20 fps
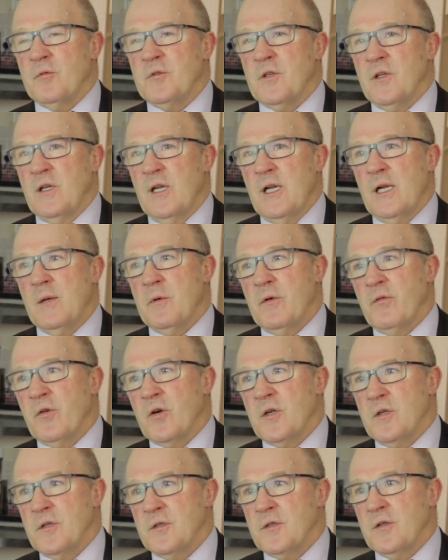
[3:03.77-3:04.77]
was a little bit of a
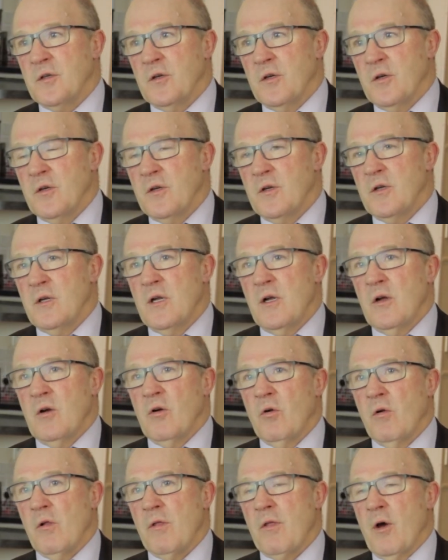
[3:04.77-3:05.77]
concern.
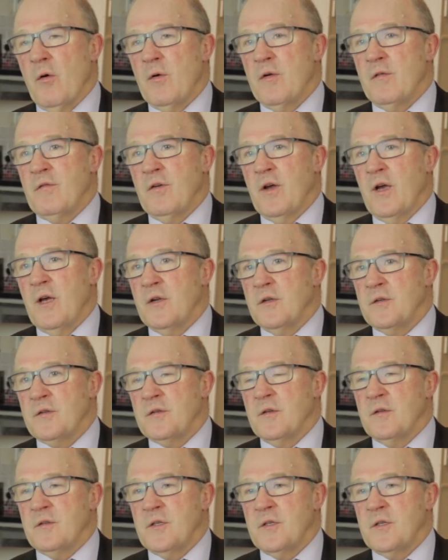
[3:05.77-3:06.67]
Although in fairness,